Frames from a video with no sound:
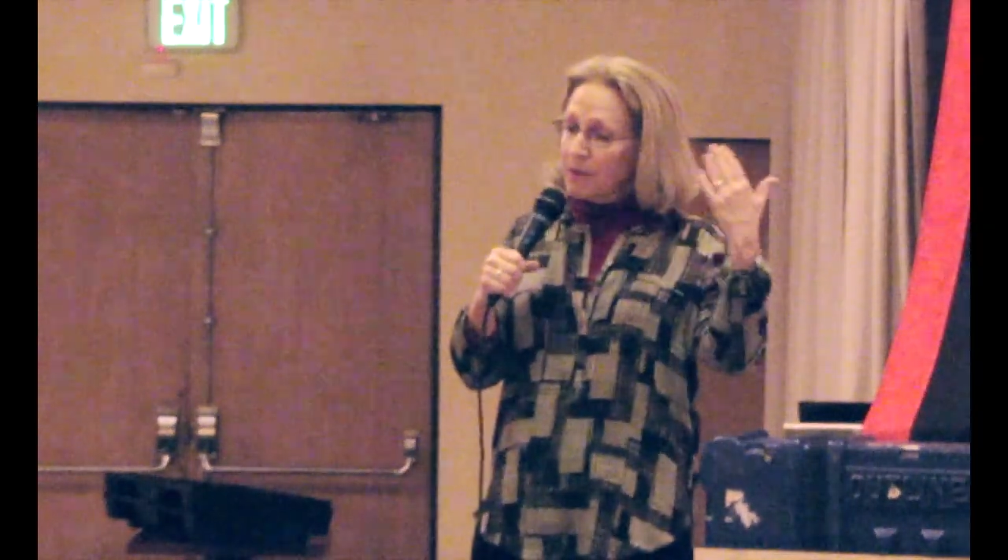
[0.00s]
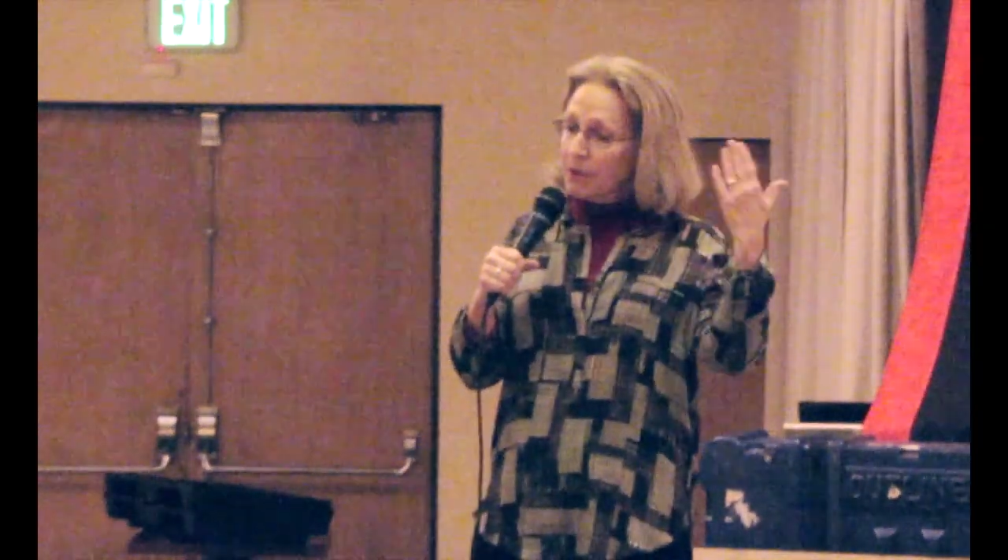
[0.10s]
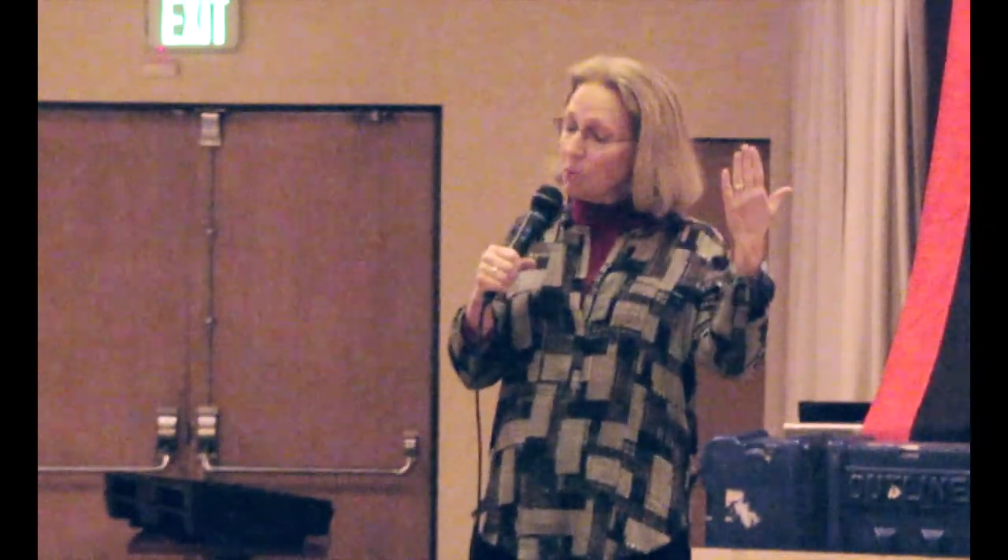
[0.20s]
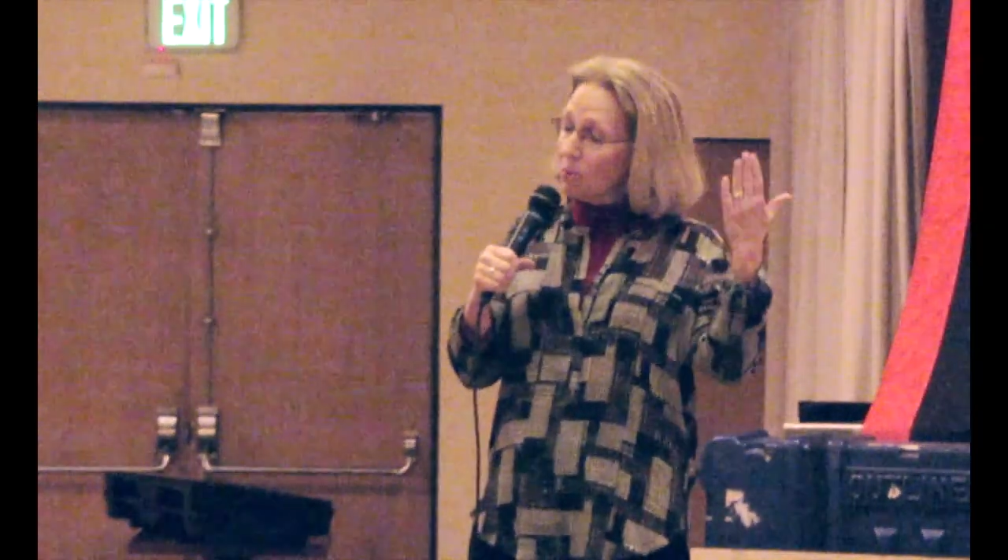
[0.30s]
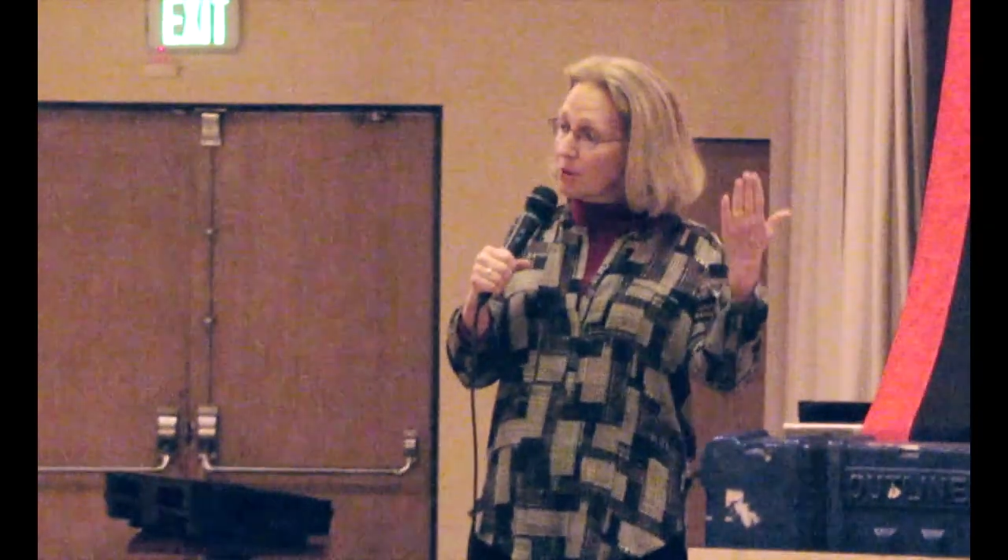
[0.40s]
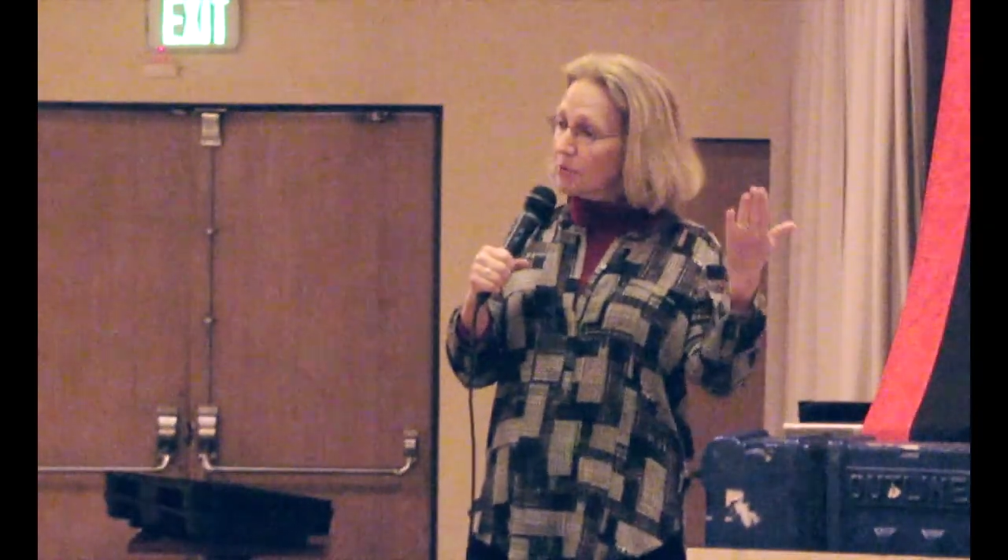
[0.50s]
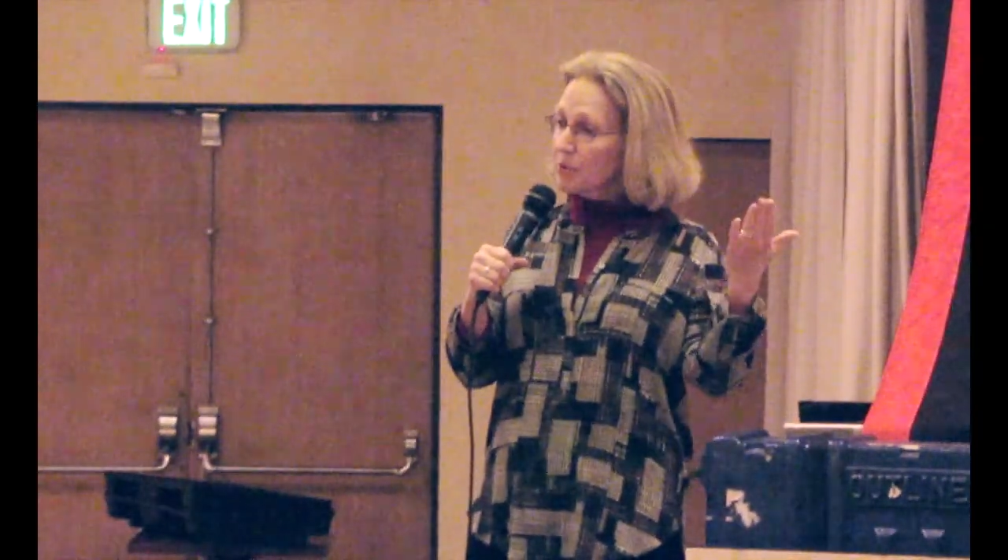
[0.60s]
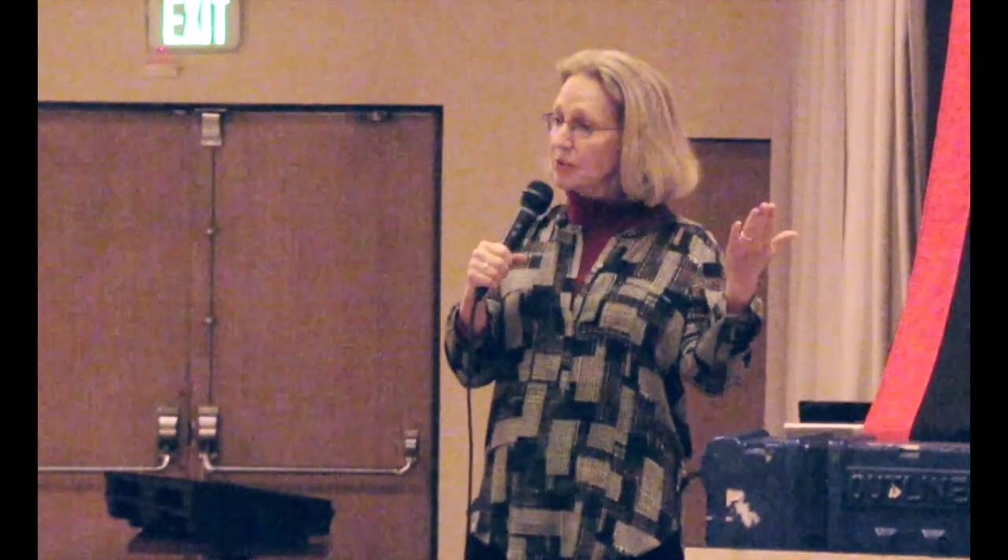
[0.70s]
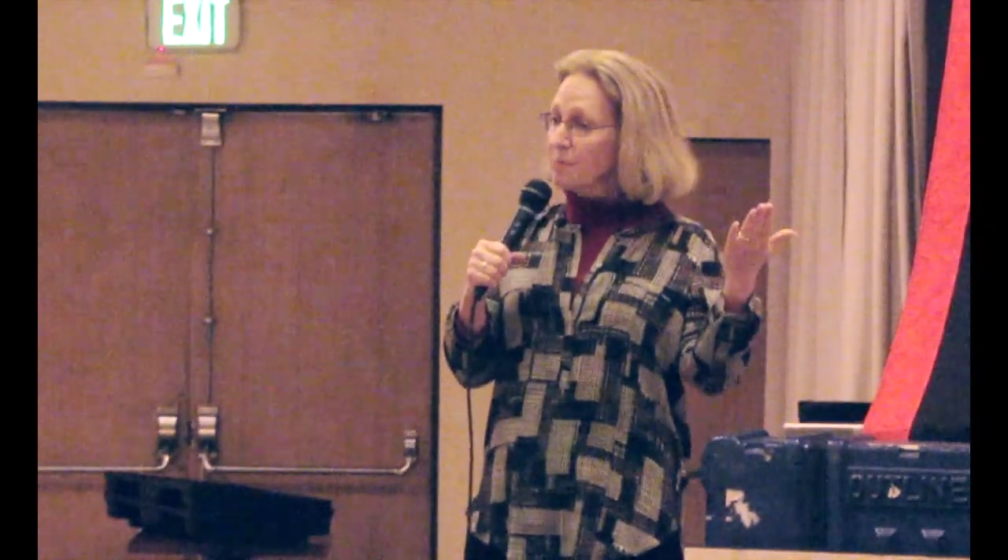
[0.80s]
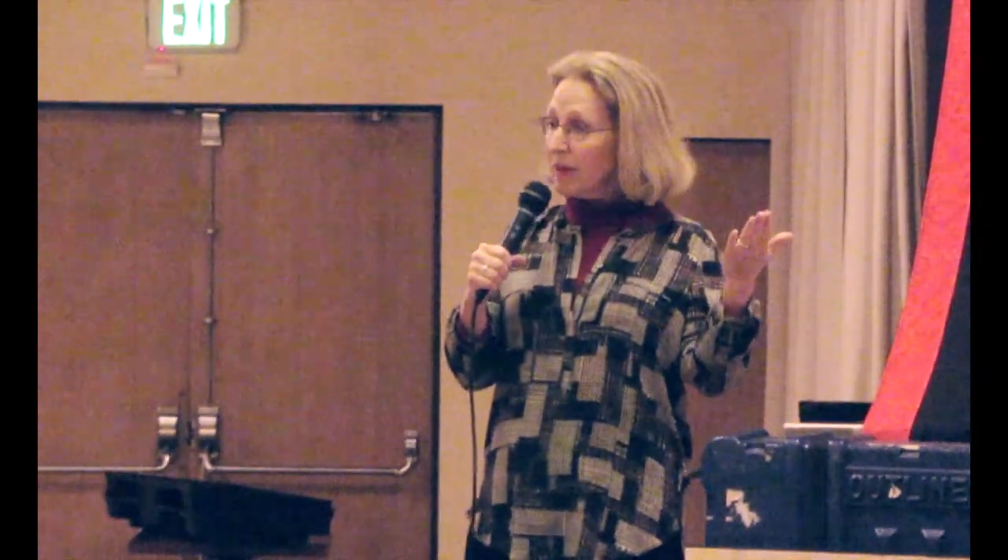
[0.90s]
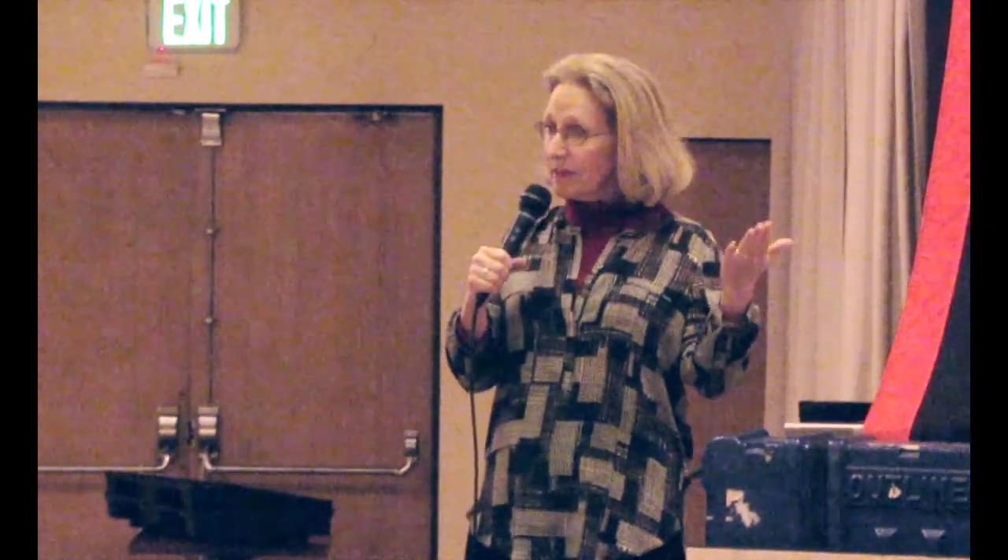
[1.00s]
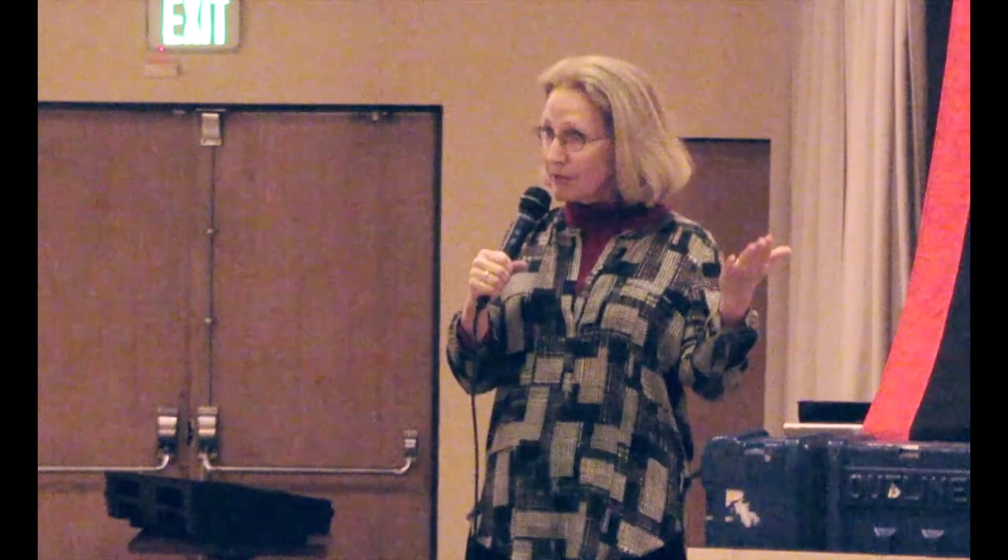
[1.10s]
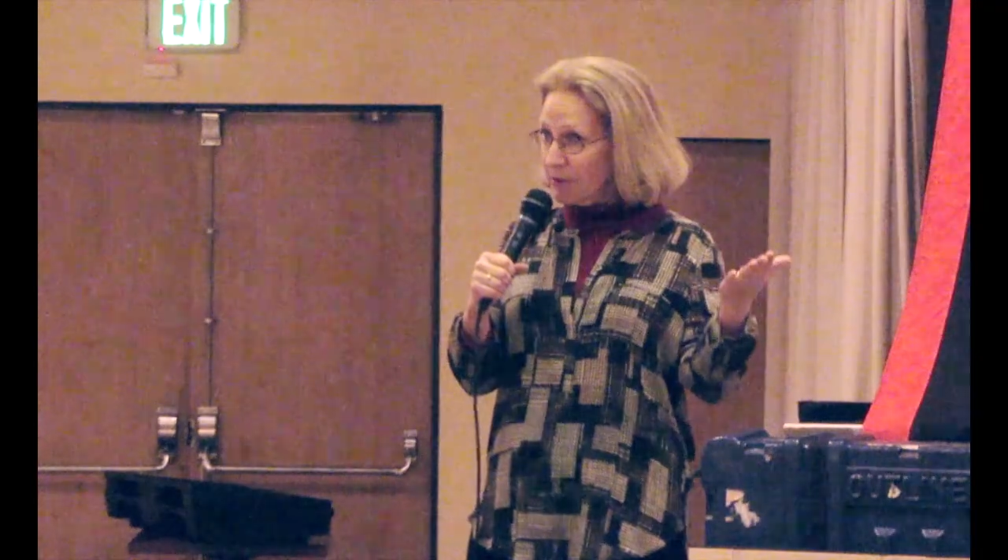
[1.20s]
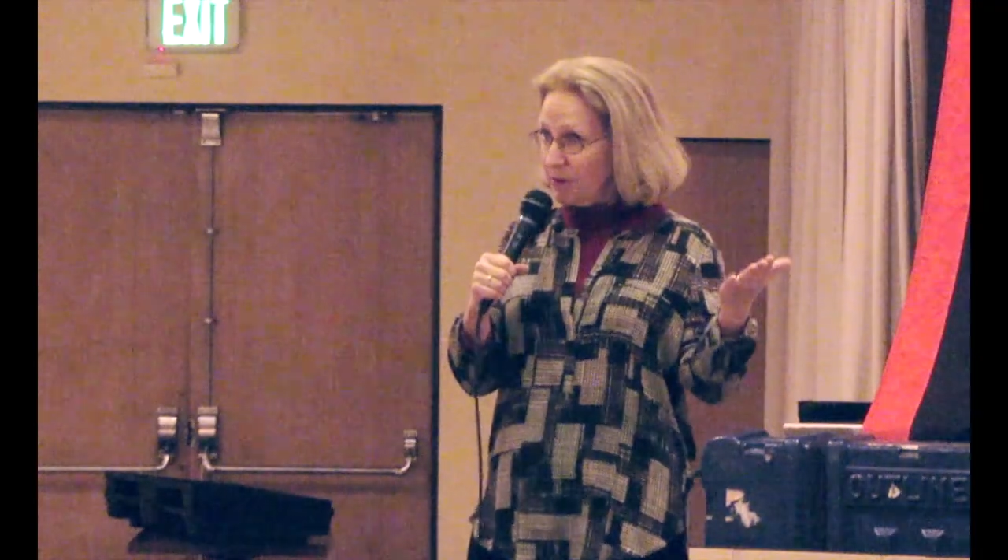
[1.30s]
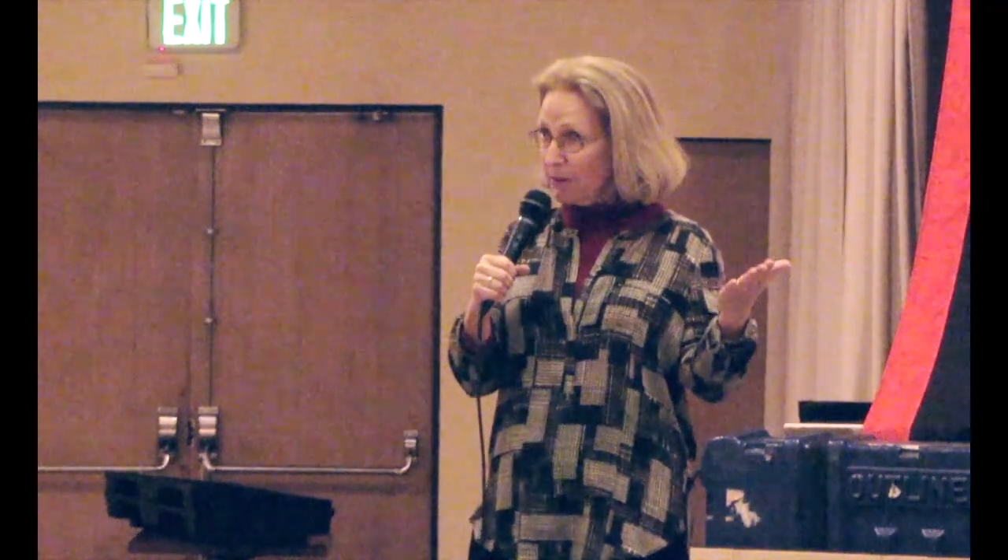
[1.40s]
the worst
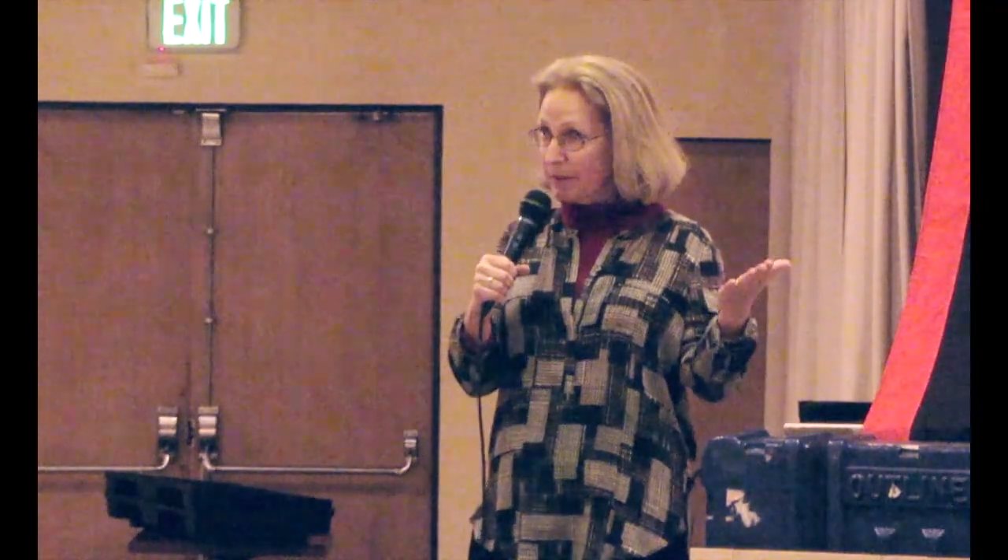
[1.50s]
massacre